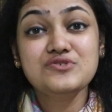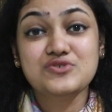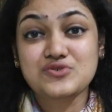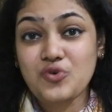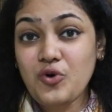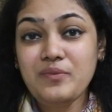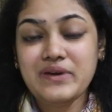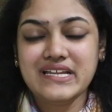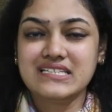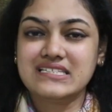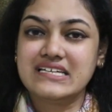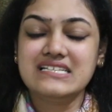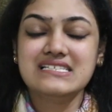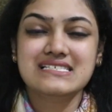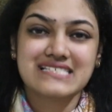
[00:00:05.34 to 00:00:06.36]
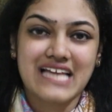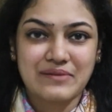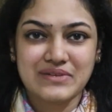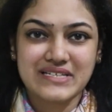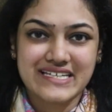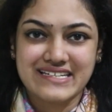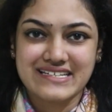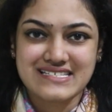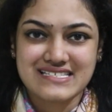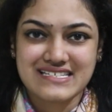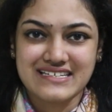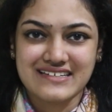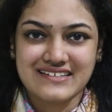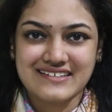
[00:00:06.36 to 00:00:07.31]
so many things
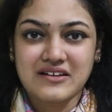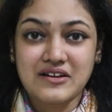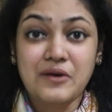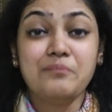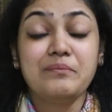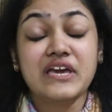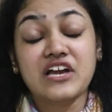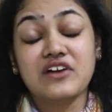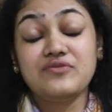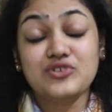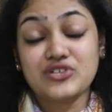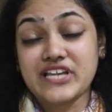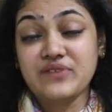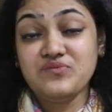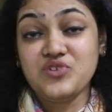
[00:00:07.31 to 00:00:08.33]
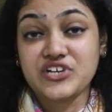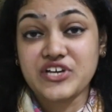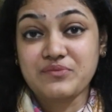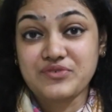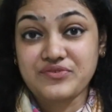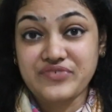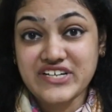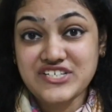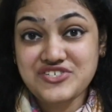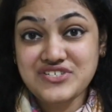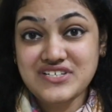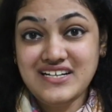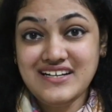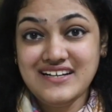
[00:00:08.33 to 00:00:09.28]
simultaneously. Being a full-time working
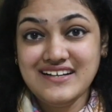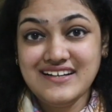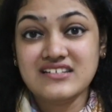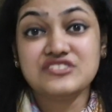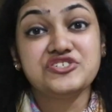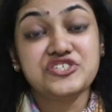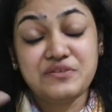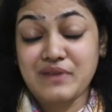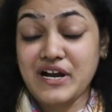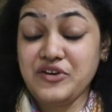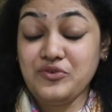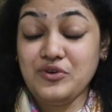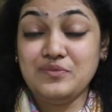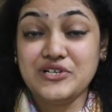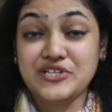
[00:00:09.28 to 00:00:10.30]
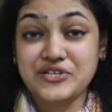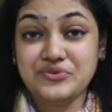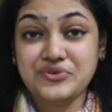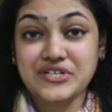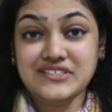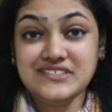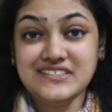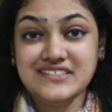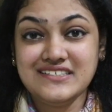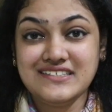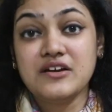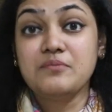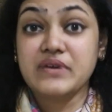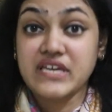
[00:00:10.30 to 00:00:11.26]
professional, GMAT verbal tutor,
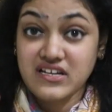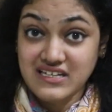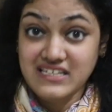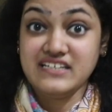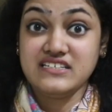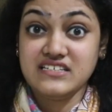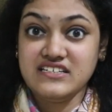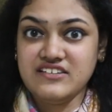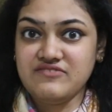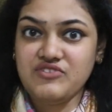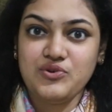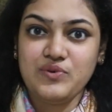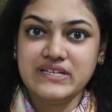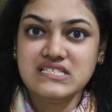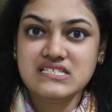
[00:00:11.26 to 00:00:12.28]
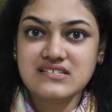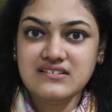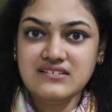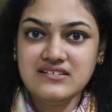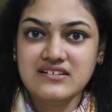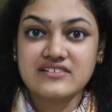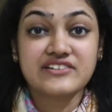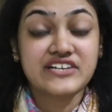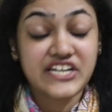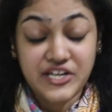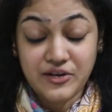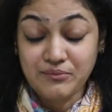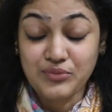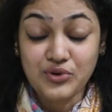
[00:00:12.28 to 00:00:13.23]
being a LinkedIn influencer,
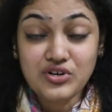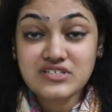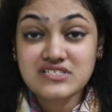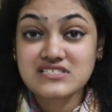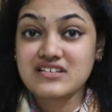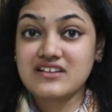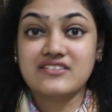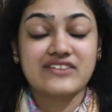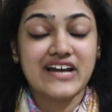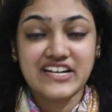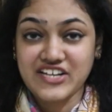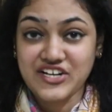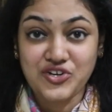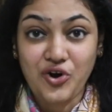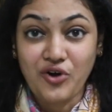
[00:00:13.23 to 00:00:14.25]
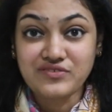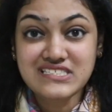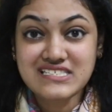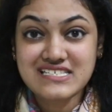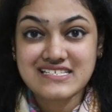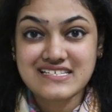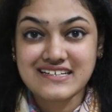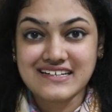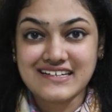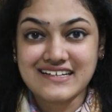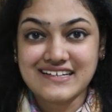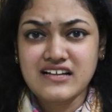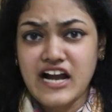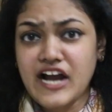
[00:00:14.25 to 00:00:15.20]
reading books, writing novels,
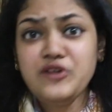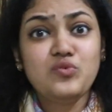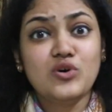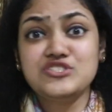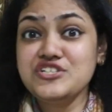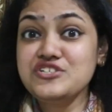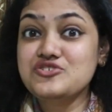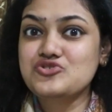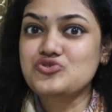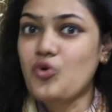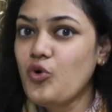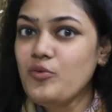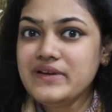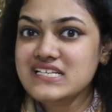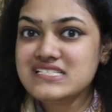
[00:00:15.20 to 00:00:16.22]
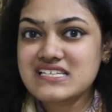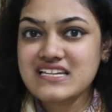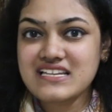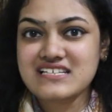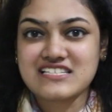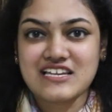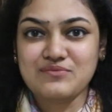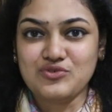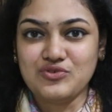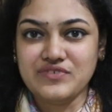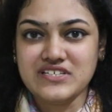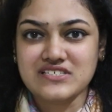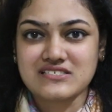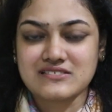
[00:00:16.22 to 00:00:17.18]
and watching so many series and
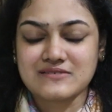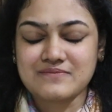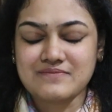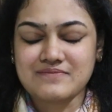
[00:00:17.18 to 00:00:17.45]
movies.